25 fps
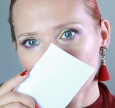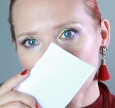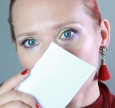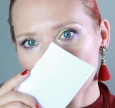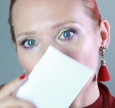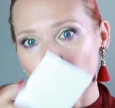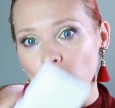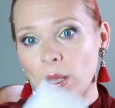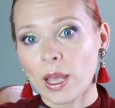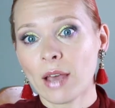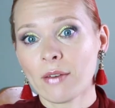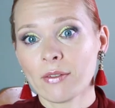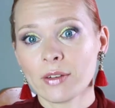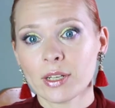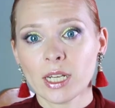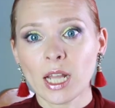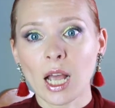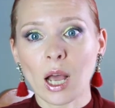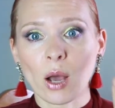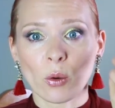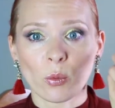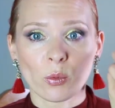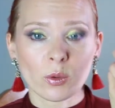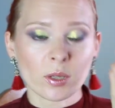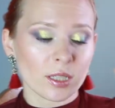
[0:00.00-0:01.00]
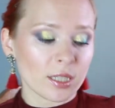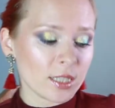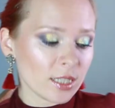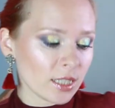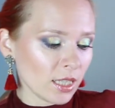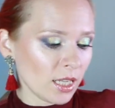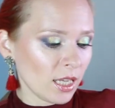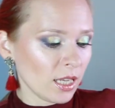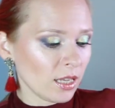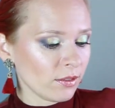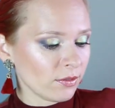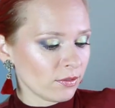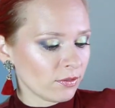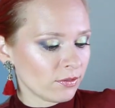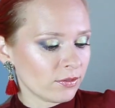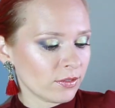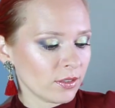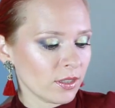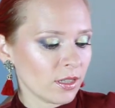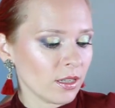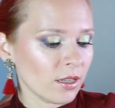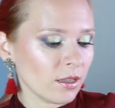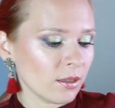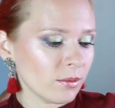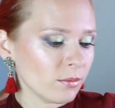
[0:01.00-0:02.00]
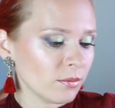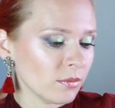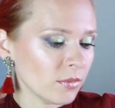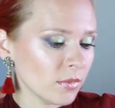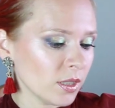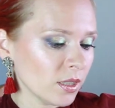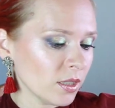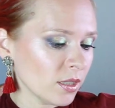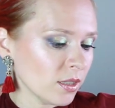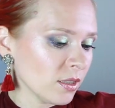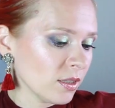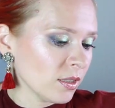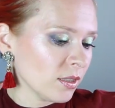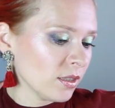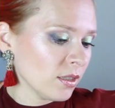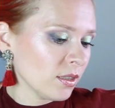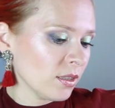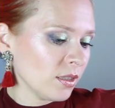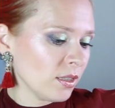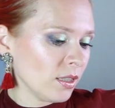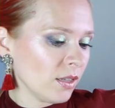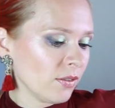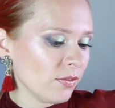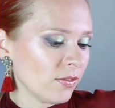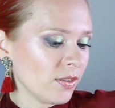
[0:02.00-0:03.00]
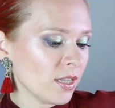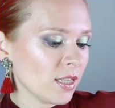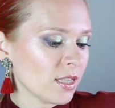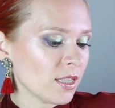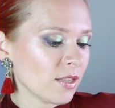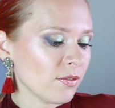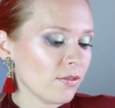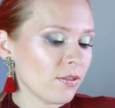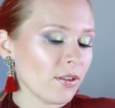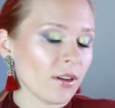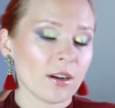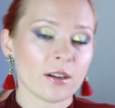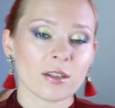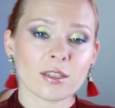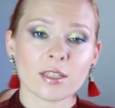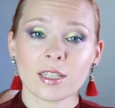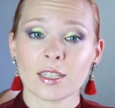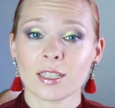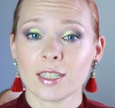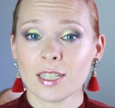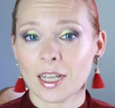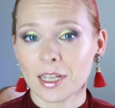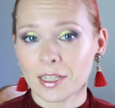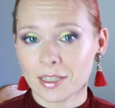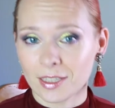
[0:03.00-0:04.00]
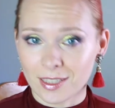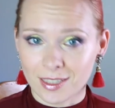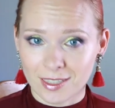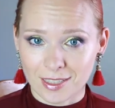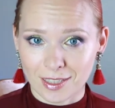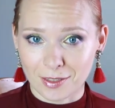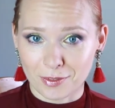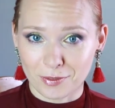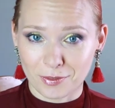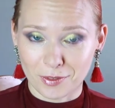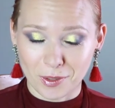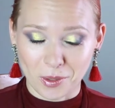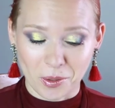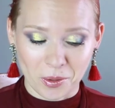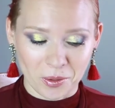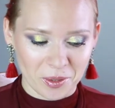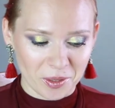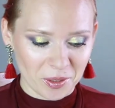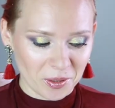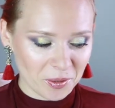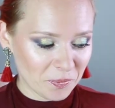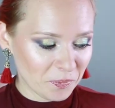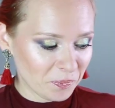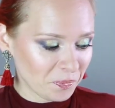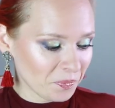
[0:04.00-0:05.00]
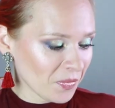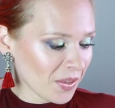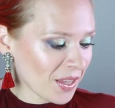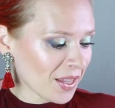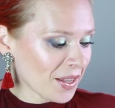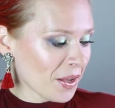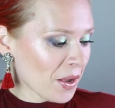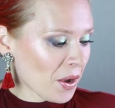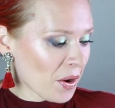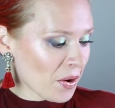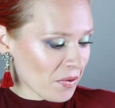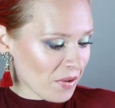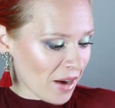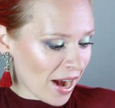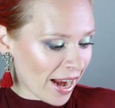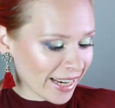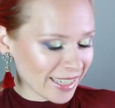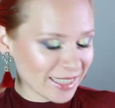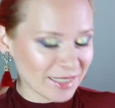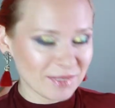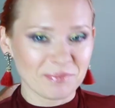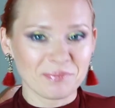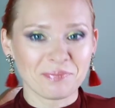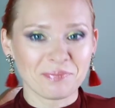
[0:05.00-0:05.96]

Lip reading: So I have it now. We'll see if this affair sustains itself longer. All right,